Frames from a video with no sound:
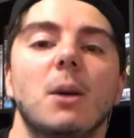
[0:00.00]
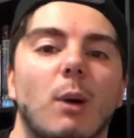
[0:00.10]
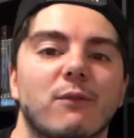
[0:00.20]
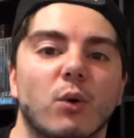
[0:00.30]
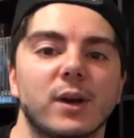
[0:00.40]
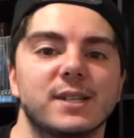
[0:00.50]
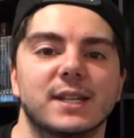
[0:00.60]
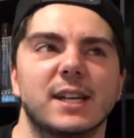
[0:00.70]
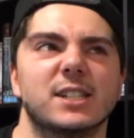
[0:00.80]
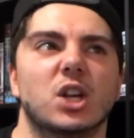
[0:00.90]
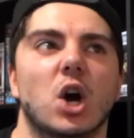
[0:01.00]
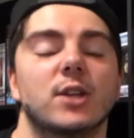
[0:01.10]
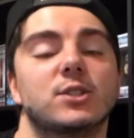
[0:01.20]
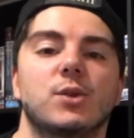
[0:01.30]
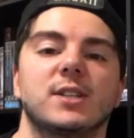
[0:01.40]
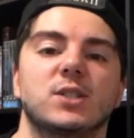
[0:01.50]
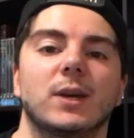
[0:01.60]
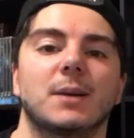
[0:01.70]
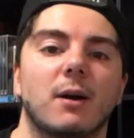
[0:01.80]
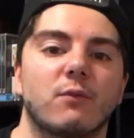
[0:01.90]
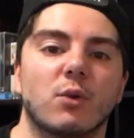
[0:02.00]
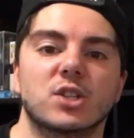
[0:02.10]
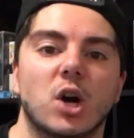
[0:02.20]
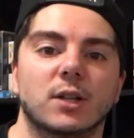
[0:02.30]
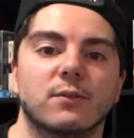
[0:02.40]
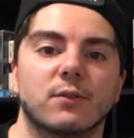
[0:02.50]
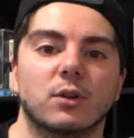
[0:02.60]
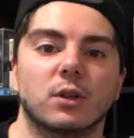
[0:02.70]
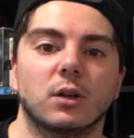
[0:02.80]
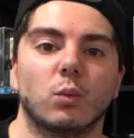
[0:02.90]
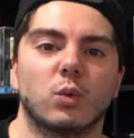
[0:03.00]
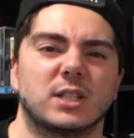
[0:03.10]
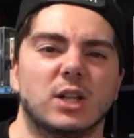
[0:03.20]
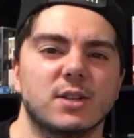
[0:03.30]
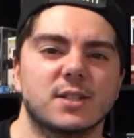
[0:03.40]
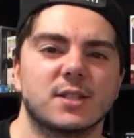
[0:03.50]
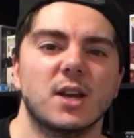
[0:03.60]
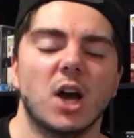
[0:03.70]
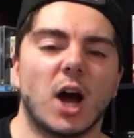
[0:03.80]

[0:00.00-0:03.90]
My voice is, so this week my voice kind of was lost.